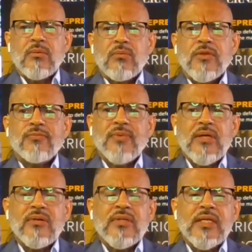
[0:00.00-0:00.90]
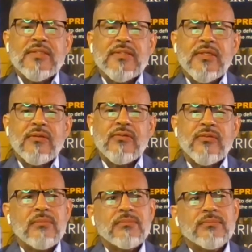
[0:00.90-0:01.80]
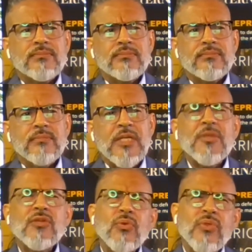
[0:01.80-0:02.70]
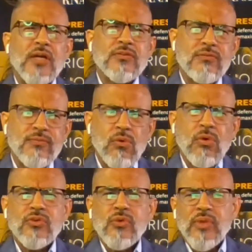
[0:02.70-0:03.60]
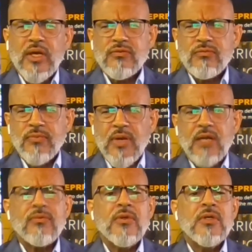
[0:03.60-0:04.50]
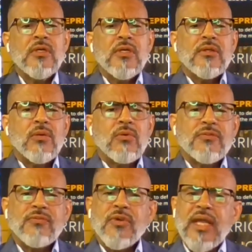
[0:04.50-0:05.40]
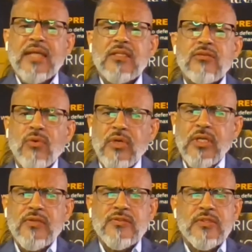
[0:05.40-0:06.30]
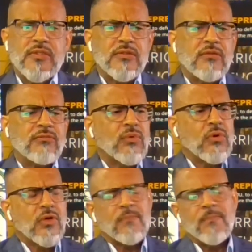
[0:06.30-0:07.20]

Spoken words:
We found that since maybe 2004, 2005, there was a very active hurricane season in Florida.